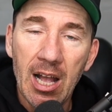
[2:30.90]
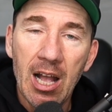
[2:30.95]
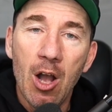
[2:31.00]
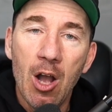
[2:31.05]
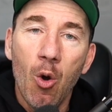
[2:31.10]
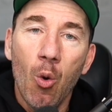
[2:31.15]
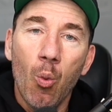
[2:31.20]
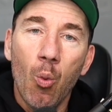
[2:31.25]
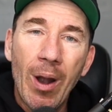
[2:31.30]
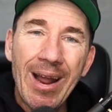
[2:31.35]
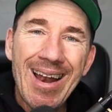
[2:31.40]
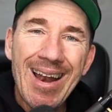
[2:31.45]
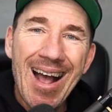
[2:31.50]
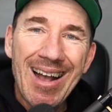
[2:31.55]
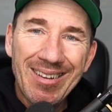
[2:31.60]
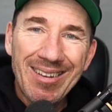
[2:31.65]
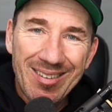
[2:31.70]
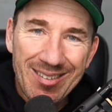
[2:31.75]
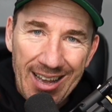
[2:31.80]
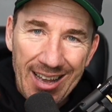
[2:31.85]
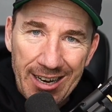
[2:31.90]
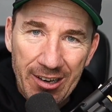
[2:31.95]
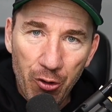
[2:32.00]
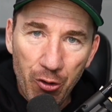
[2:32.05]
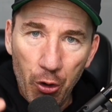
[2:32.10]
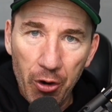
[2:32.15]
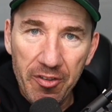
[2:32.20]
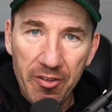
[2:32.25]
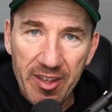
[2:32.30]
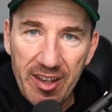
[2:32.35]
When I send
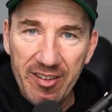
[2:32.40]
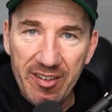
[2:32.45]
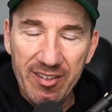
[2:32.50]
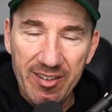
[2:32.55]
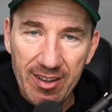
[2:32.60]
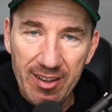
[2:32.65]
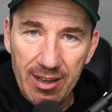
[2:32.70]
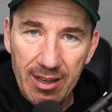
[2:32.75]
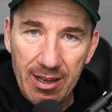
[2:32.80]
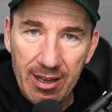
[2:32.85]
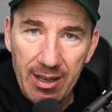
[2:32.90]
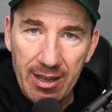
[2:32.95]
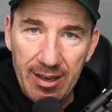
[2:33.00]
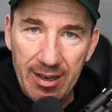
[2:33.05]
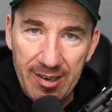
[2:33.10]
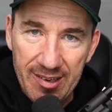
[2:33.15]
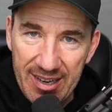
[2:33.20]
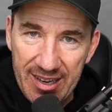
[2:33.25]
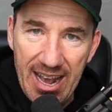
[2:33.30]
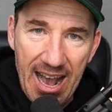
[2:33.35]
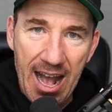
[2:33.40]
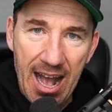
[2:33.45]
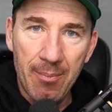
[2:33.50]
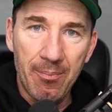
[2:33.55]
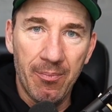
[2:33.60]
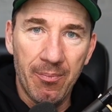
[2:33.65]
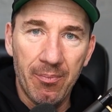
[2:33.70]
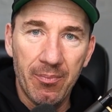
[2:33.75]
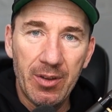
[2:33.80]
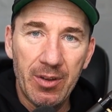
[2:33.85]
her this
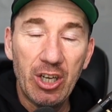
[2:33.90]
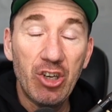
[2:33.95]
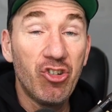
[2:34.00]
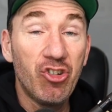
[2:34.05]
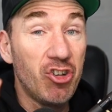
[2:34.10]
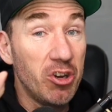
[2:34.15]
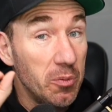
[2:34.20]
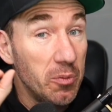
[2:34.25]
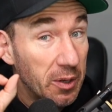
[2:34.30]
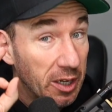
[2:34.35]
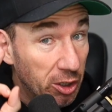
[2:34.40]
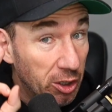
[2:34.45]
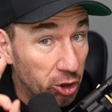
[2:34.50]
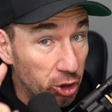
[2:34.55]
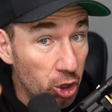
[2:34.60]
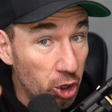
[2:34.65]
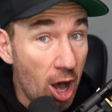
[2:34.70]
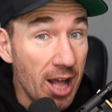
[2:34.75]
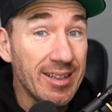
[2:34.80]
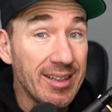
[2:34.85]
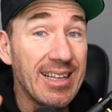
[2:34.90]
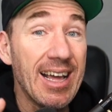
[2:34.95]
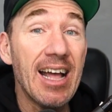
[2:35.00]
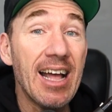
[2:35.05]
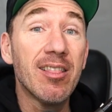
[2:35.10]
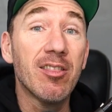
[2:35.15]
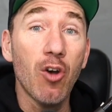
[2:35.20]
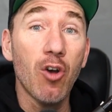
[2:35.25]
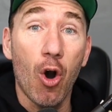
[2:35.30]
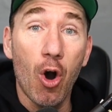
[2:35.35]
DM, she will not
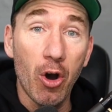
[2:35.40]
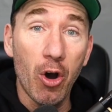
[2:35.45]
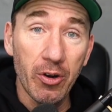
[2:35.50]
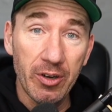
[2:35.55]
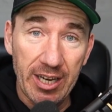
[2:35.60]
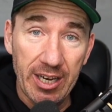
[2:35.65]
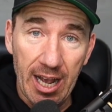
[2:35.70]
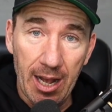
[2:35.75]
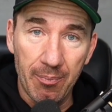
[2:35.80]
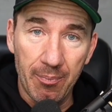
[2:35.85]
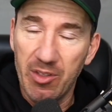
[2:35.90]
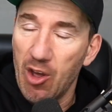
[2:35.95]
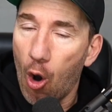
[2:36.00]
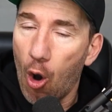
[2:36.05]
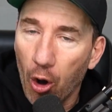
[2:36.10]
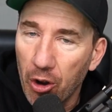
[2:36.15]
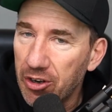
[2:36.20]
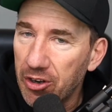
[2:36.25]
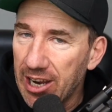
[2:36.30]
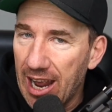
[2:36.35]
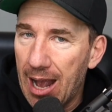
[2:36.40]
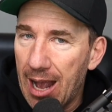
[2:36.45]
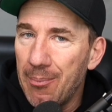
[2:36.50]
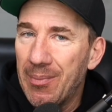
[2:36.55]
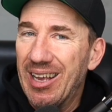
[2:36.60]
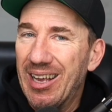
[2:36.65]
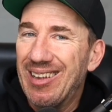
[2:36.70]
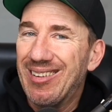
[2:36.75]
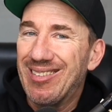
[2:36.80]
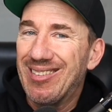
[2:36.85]
get the auto DM. The auto DM
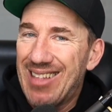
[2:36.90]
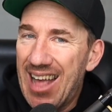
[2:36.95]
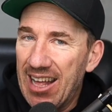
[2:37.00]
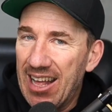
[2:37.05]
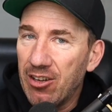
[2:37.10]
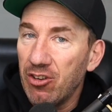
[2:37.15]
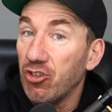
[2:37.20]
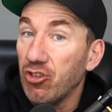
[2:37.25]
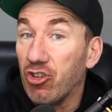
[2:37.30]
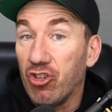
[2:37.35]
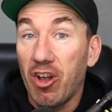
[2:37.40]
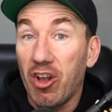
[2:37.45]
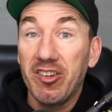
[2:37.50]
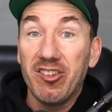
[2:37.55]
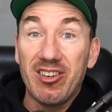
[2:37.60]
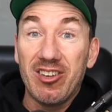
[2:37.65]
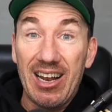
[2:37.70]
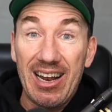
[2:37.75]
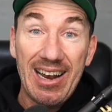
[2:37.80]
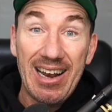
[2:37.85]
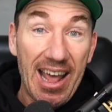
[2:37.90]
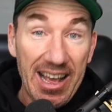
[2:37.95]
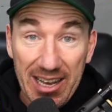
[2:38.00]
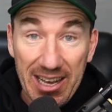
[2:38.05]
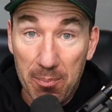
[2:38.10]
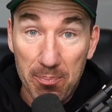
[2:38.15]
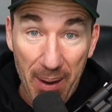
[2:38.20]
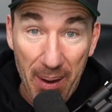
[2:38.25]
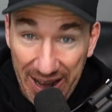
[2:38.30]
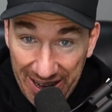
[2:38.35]
is then just like a
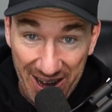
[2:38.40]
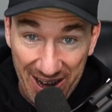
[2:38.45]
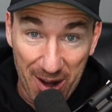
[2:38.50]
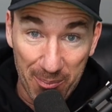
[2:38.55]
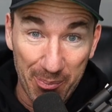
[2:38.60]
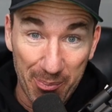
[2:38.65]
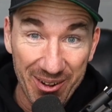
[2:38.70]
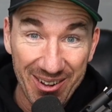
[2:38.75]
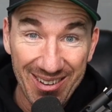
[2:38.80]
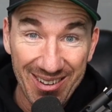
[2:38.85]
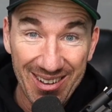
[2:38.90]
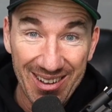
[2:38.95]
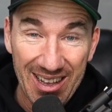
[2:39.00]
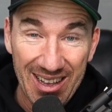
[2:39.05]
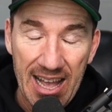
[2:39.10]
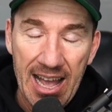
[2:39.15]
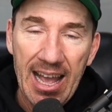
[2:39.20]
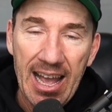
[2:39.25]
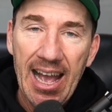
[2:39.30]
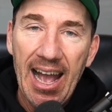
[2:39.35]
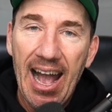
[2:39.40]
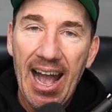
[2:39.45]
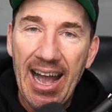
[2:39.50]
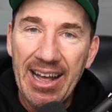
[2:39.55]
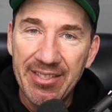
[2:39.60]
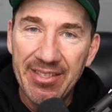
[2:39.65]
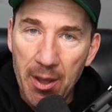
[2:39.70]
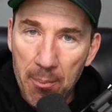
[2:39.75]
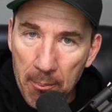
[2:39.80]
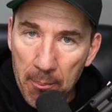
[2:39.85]
backup.
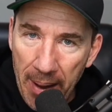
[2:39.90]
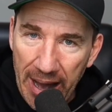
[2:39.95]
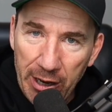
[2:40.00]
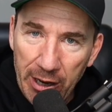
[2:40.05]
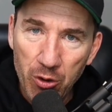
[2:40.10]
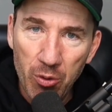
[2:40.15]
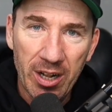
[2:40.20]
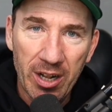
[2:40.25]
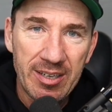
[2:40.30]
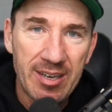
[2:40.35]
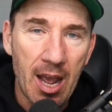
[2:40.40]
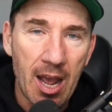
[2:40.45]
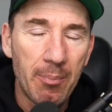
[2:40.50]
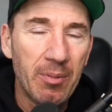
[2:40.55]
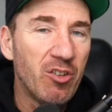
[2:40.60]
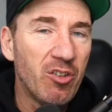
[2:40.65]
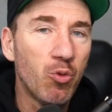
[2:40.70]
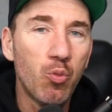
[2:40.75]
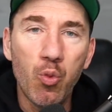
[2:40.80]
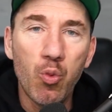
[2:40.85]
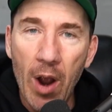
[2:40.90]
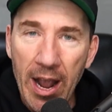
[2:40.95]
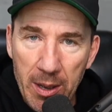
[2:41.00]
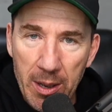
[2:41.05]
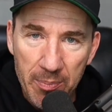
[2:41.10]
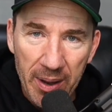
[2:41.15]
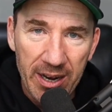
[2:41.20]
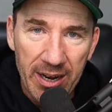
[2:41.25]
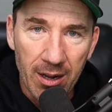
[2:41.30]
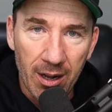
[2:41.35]
And the manual DM is way
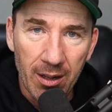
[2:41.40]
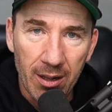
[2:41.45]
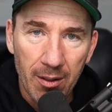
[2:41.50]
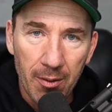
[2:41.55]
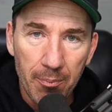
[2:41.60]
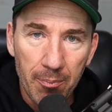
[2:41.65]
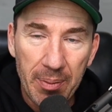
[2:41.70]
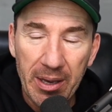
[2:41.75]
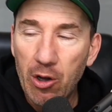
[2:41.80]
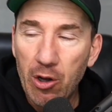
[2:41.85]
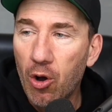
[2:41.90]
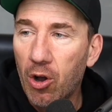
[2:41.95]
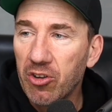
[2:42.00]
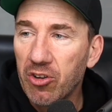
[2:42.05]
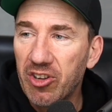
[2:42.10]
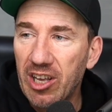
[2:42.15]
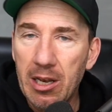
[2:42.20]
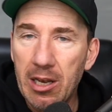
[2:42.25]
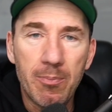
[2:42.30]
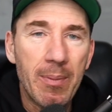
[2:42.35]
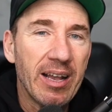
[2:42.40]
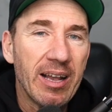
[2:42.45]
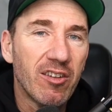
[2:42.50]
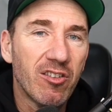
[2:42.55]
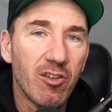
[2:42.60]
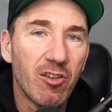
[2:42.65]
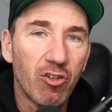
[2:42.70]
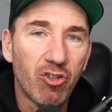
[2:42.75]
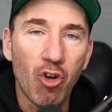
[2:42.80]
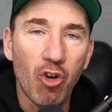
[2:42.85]
better because it makes
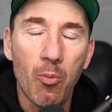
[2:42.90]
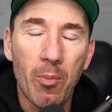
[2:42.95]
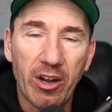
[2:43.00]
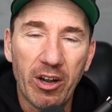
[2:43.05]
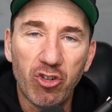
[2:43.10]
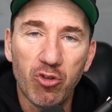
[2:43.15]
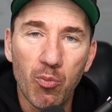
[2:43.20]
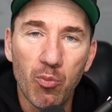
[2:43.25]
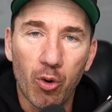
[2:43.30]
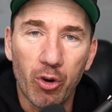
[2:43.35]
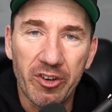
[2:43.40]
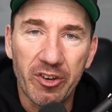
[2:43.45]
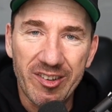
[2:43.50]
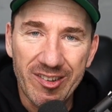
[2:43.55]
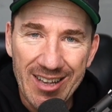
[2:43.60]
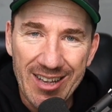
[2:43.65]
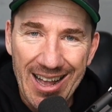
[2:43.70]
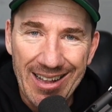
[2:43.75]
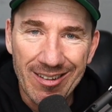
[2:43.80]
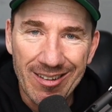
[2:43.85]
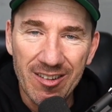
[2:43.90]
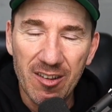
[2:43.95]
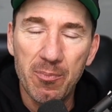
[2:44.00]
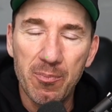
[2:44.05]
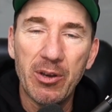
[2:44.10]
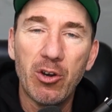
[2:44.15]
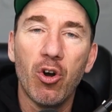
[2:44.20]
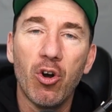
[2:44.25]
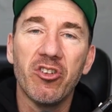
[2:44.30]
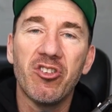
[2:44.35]
so much more sense,
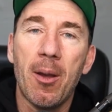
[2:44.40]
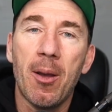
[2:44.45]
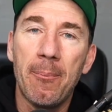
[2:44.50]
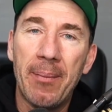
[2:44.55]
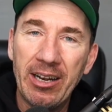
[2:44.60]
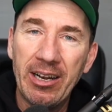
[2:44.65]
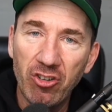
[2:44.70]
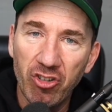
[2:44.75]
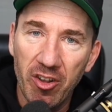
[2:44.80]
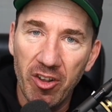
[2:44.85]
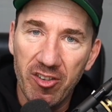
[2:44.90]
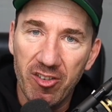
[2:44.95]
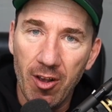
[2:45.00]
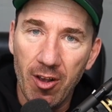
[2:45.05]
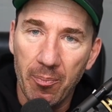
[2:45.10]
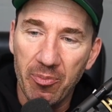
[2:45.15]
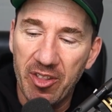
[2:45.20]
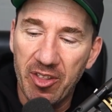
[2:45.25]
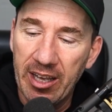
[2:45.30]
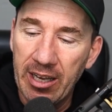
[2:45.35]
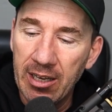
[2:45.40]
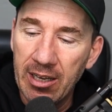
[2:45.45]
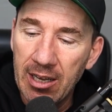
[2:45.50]
because I mentioned something